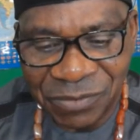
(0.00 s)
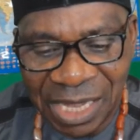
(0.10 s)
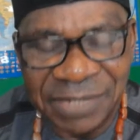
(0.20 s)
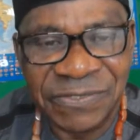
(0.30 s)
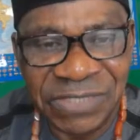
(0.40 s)

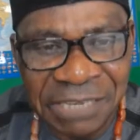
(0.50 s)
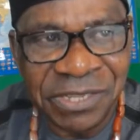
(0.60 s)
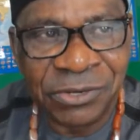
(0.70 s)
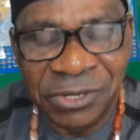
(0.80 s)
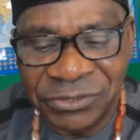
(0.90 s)
and save
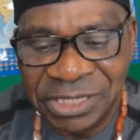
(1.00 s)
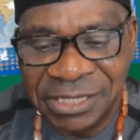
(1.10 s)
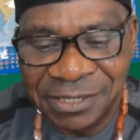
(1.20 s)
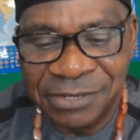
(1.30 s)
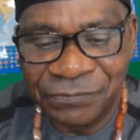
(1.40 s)
the
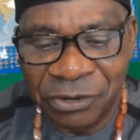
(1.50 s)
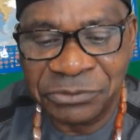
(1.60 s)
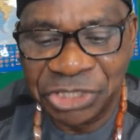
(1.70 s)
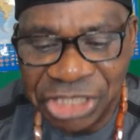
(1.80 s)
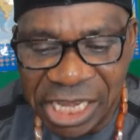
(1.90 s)
country from
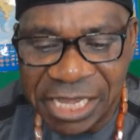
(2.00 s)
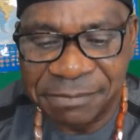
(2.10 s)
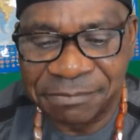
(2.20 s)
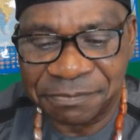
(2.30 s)
shame.